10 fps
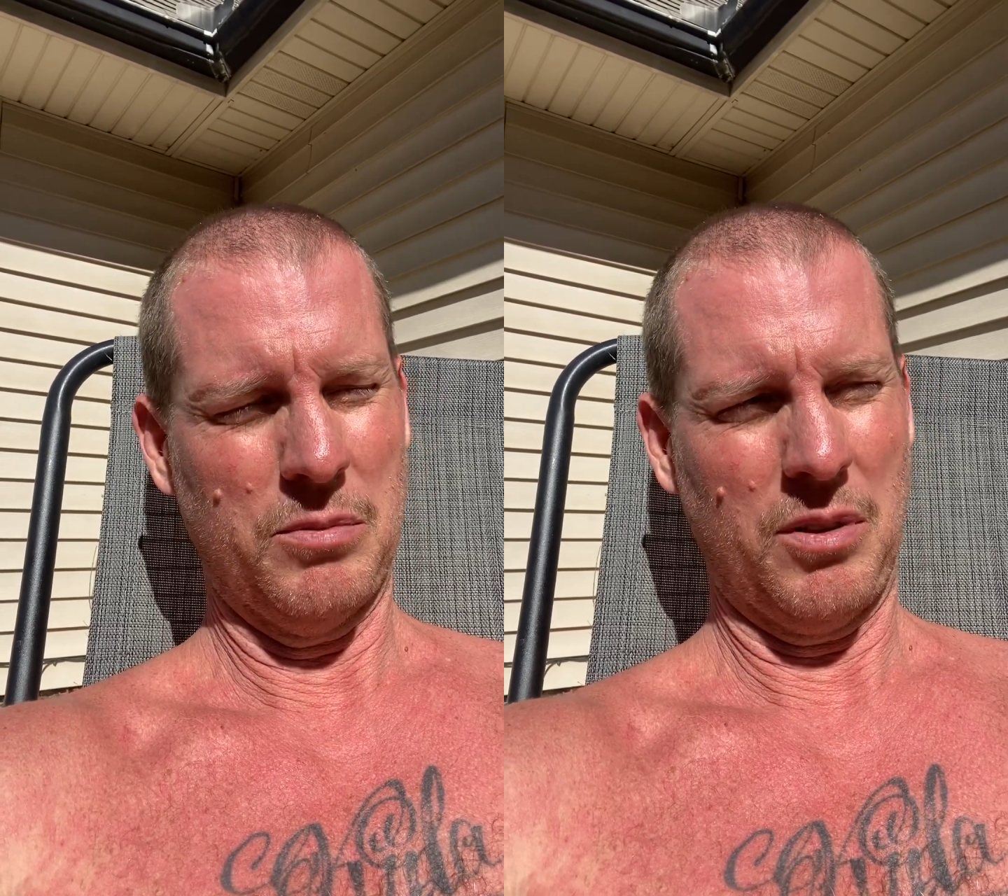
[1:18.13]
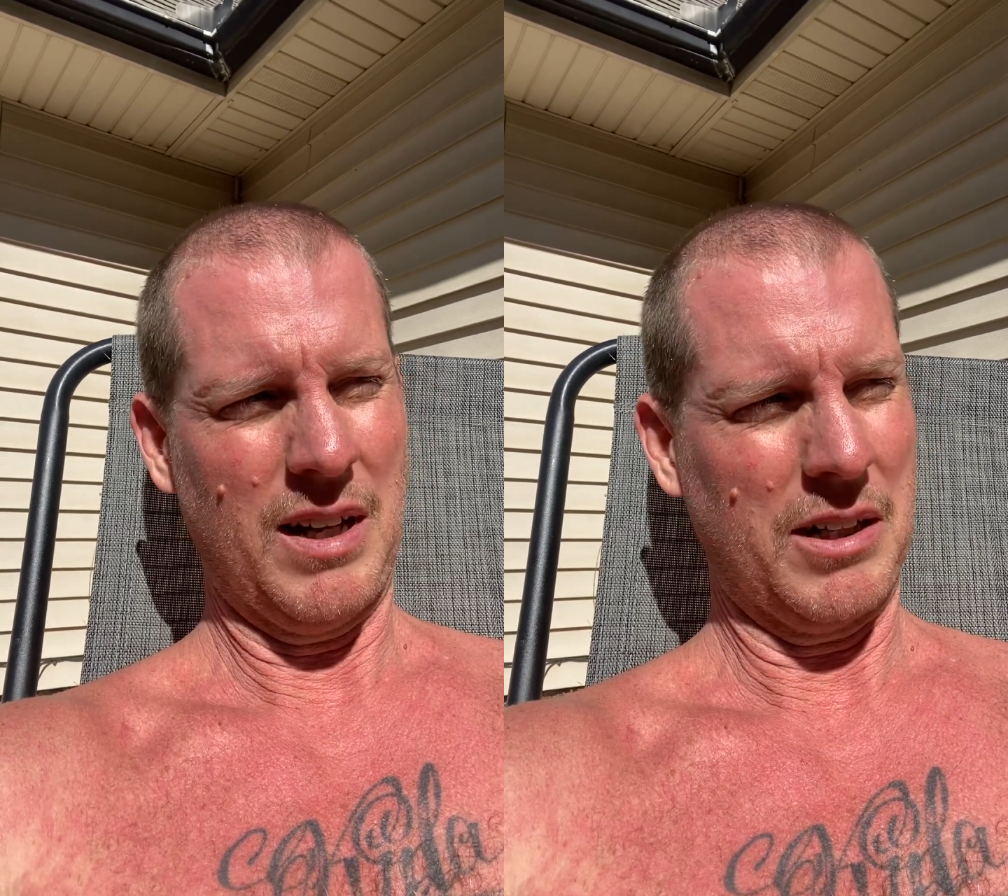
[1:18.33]

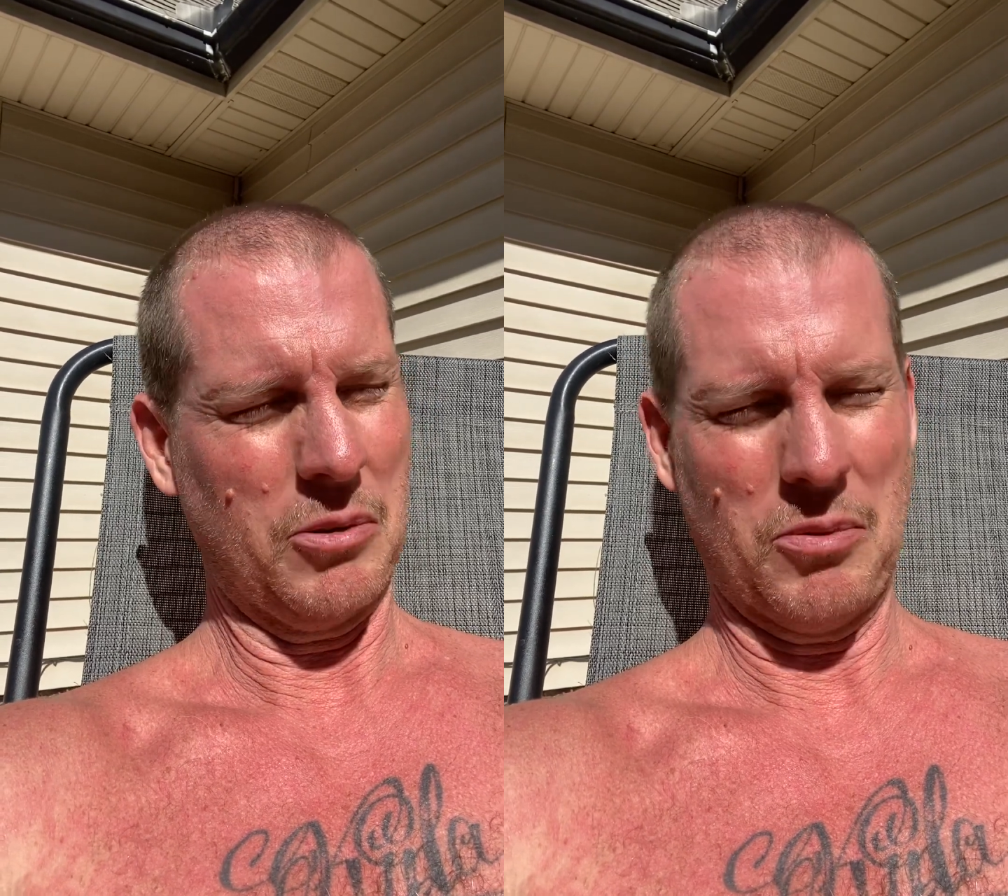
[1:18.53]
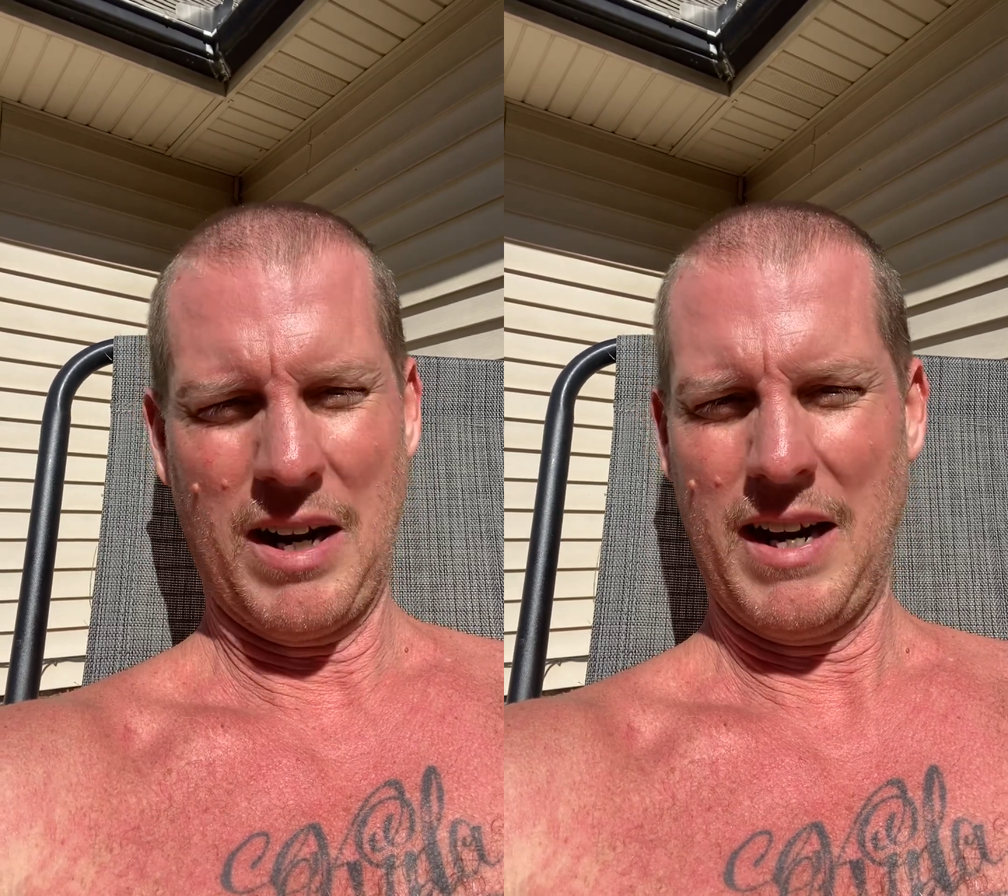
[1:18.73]
more like a
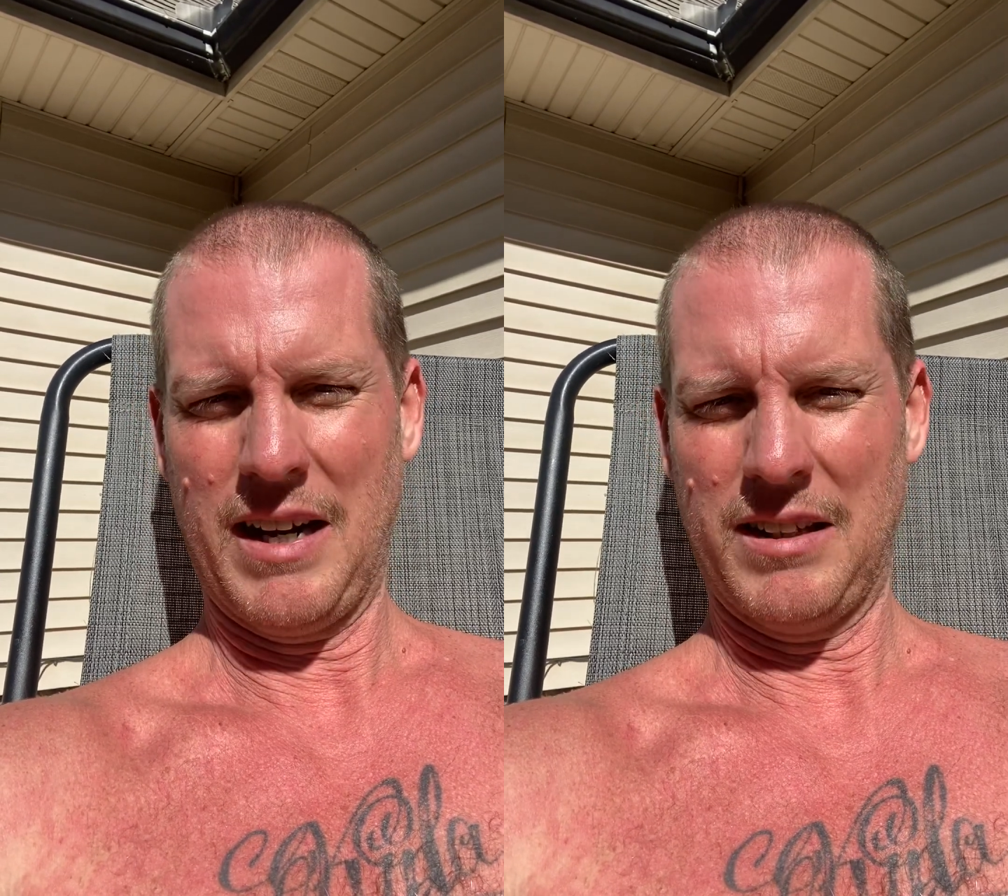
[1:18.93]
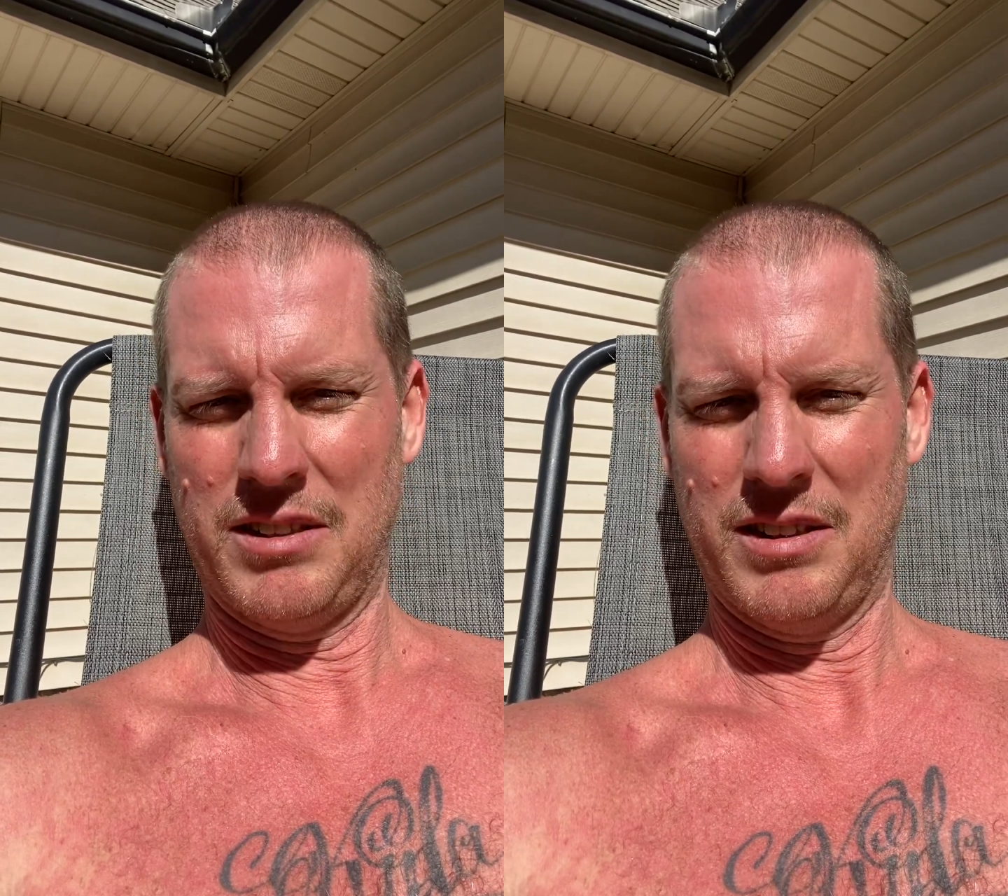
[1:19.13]

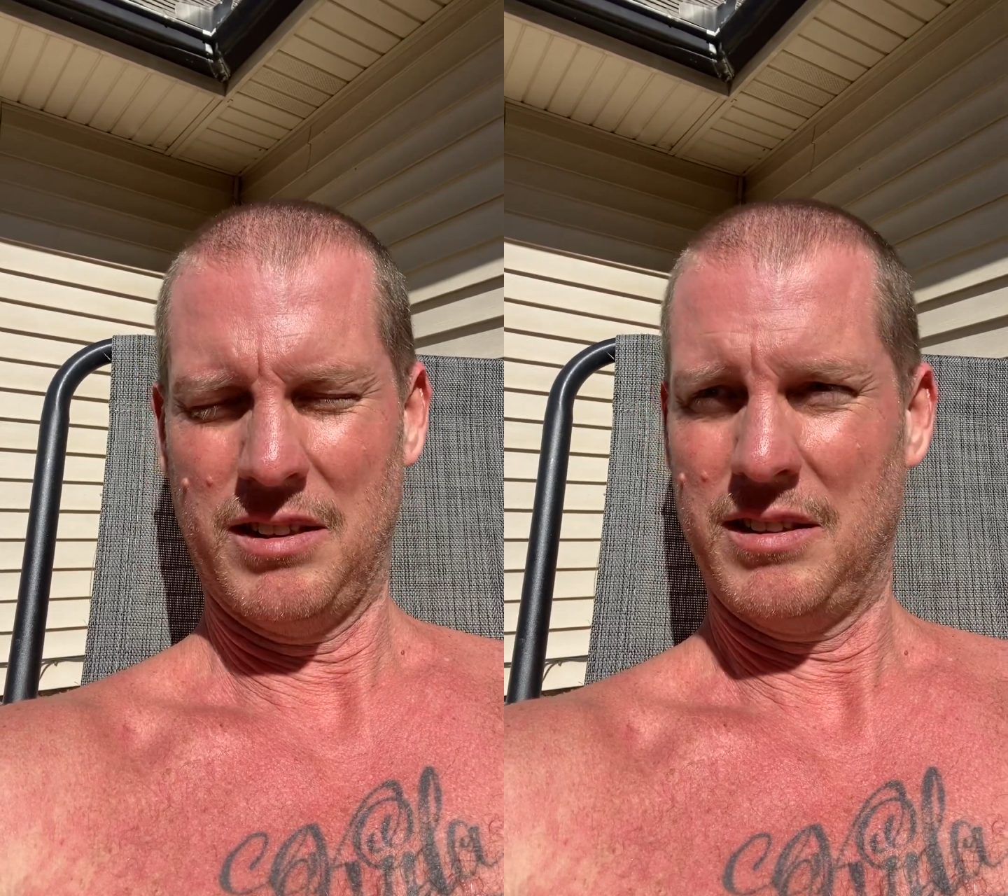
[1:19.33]
rash